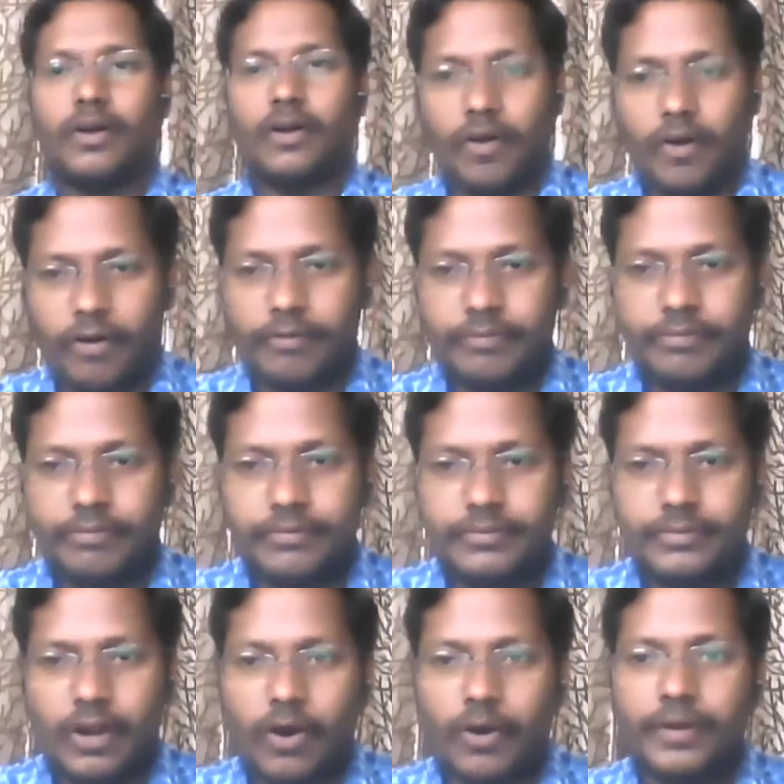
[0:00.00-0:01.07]
of,
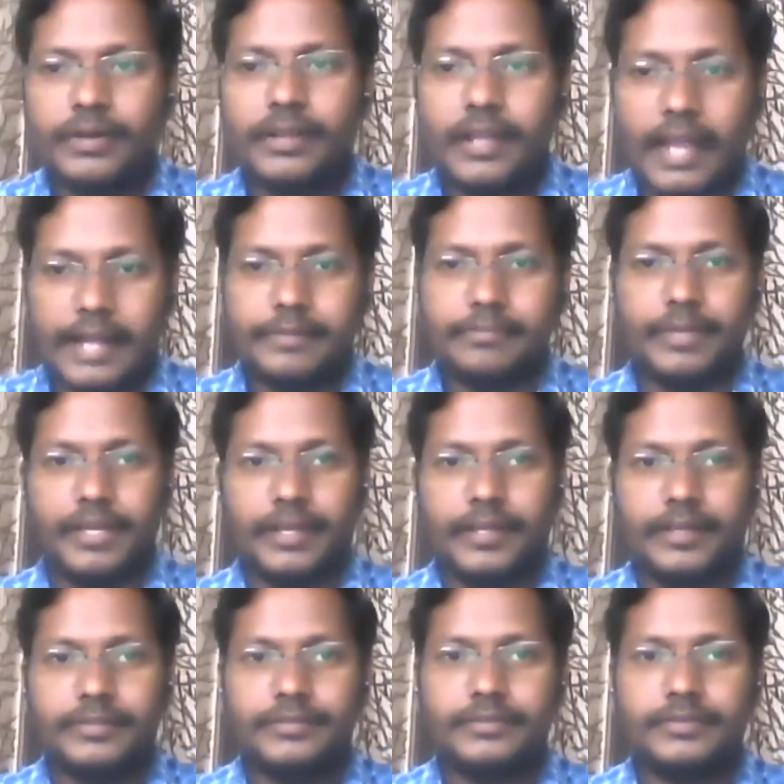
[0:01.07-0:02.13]
or can
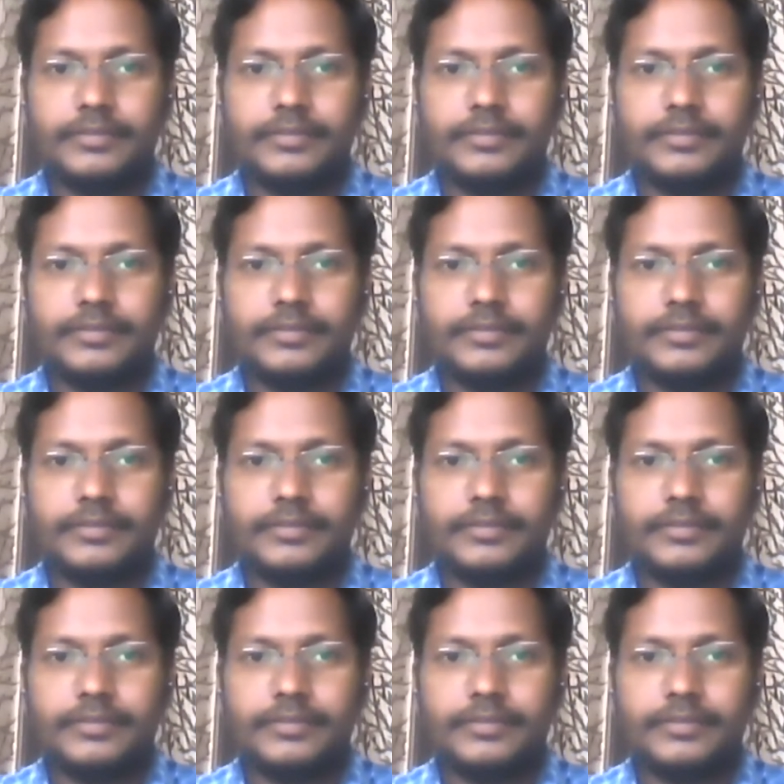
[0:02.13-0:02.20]
be